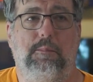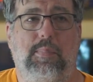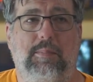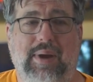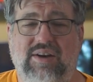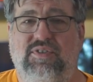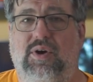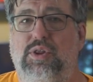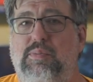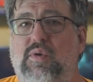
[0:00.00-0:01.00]
The main
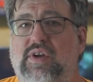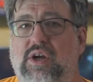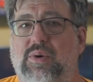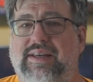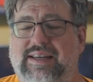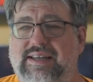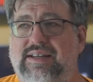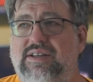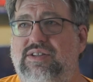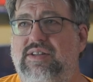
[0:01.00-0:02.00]
flaw of the movie, though,
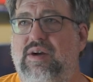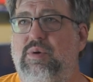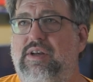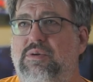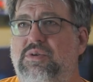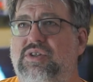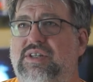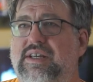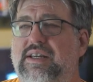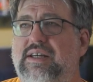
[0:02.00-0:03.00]
is that we do
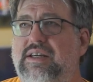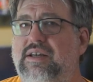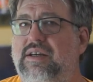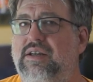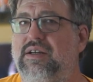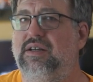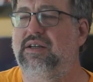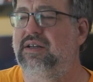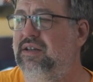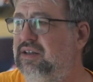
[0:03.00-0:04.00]
see
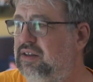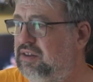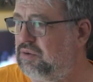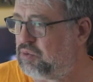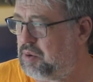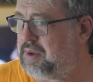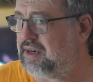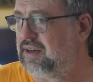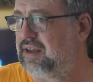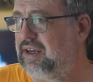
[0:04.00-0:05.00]
the
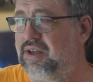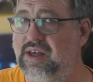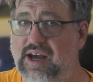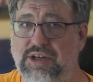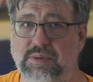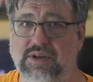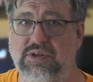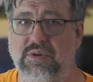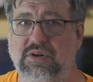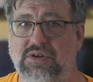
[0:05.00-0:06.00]
woman kill the husband,
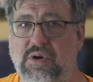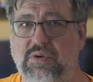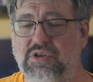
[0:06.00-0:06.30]
so there's no